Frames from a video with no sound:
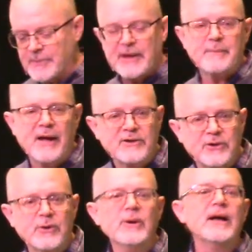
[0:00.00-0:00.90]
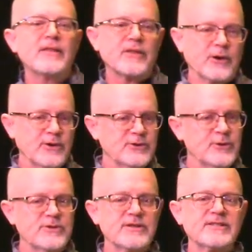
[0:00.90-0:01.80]
something about you, the good
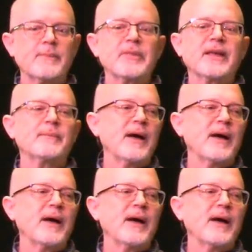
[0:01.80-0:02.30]
news is something